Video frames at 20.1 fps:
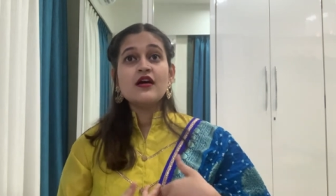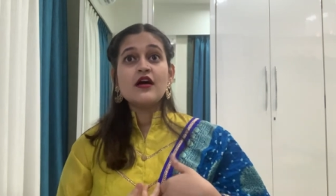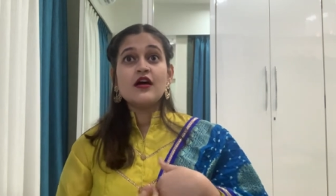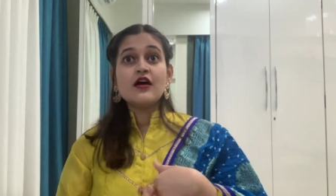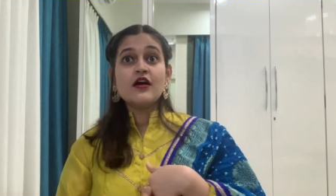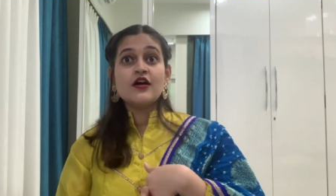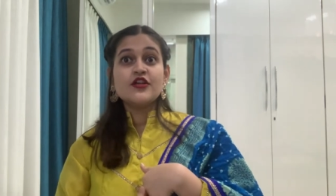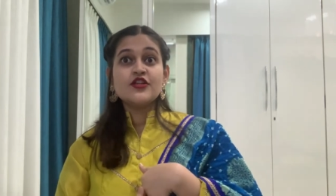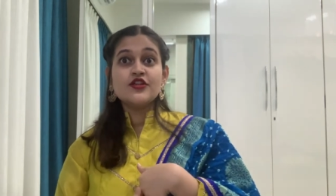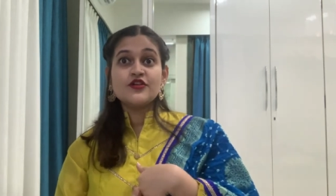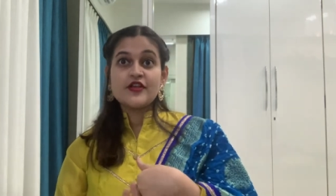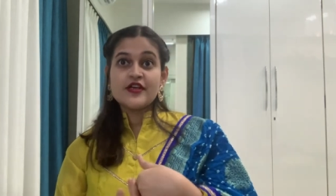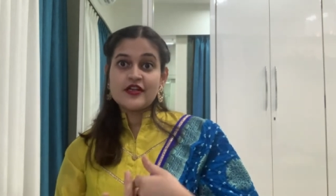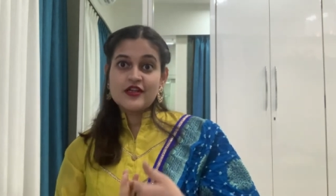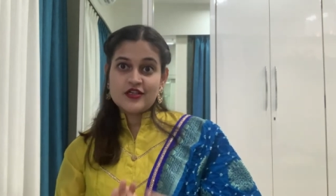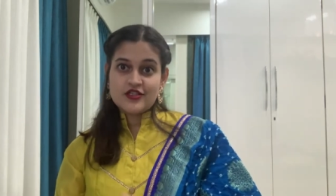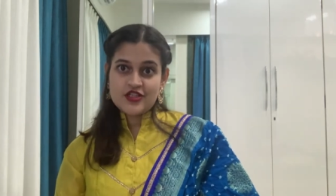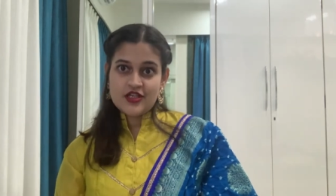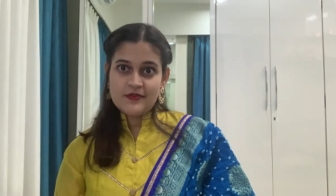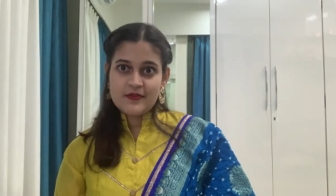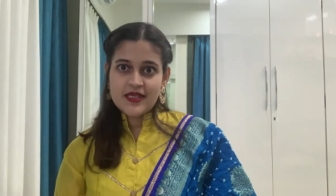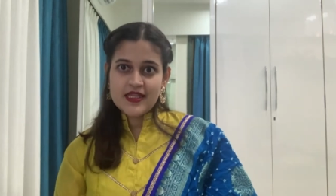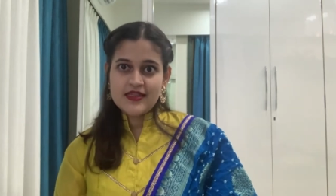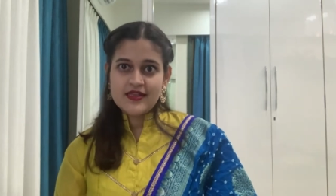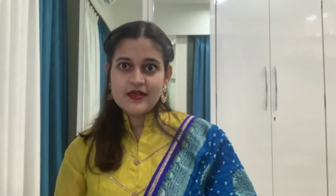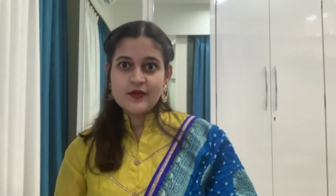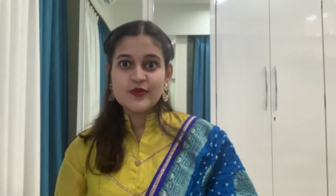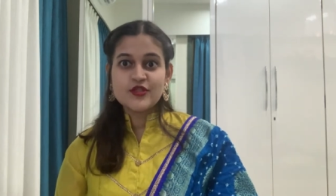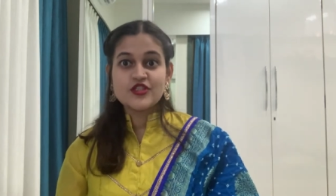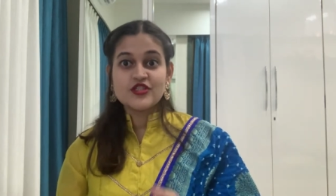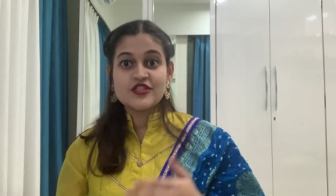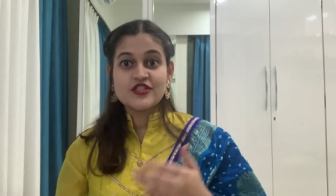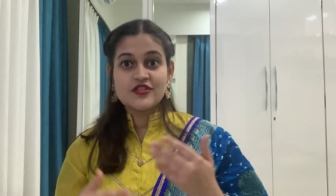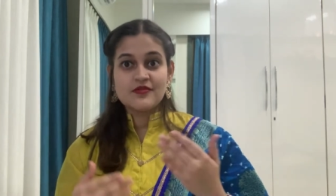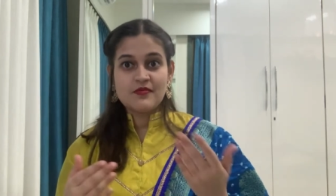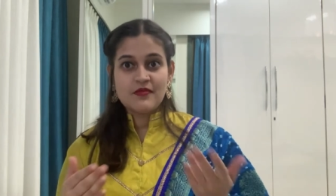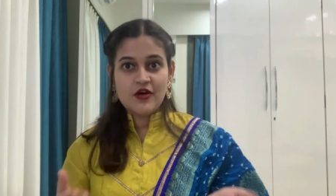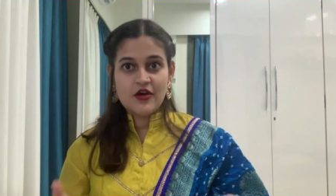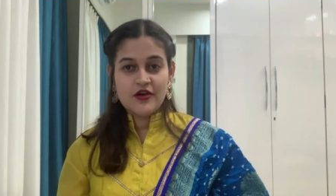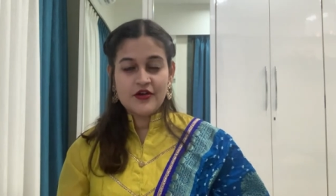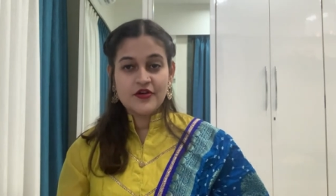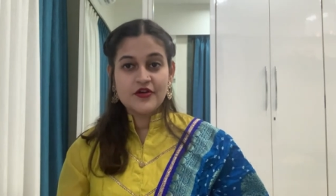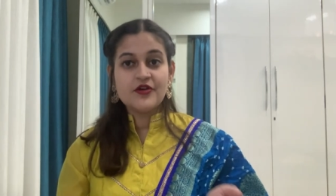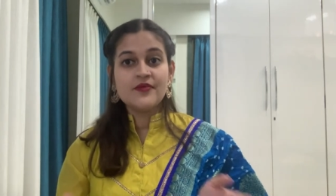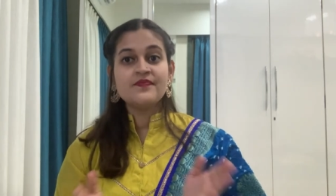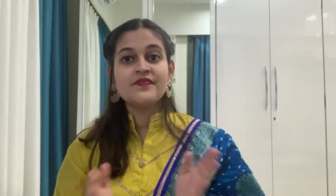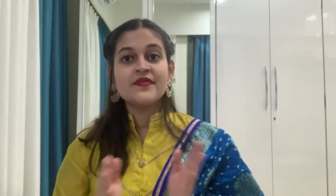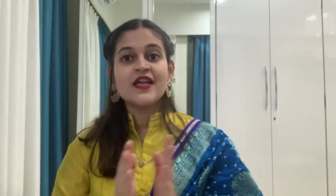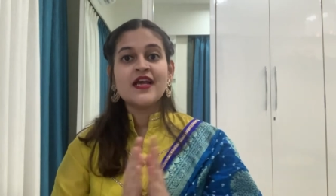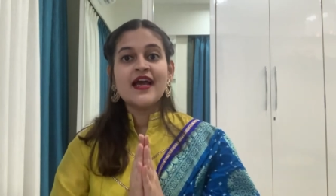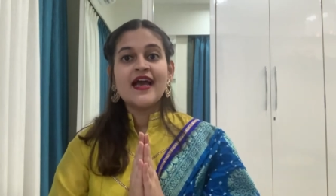uh, during Raksha Bandhan, which is tomorrow.